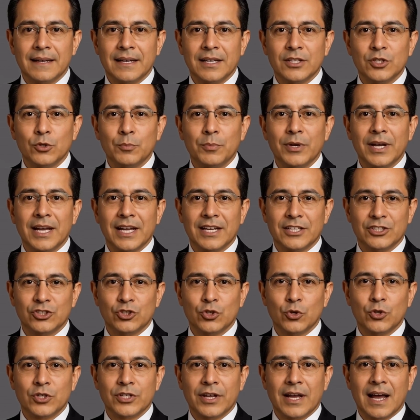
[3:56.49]
You play a
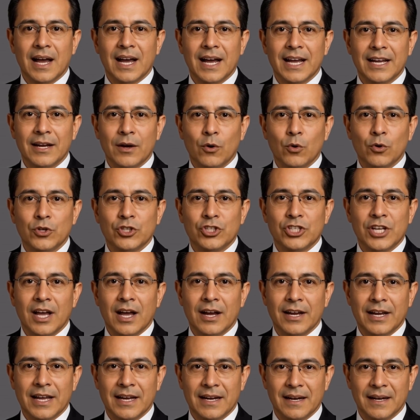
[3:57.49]
short line or
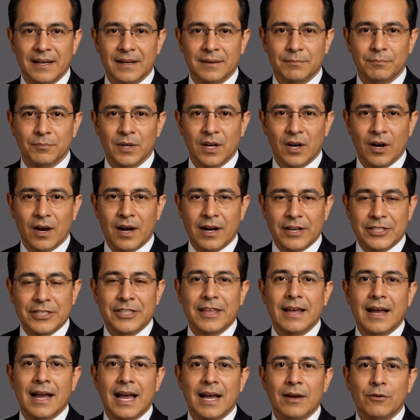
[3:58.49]
chunk,
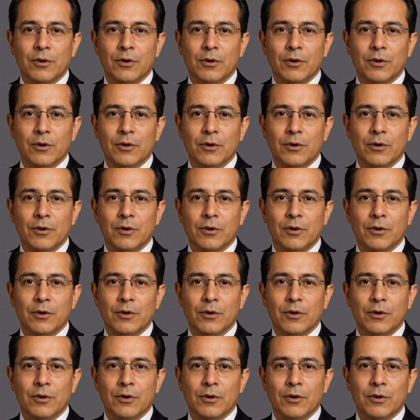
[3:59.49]
pause, and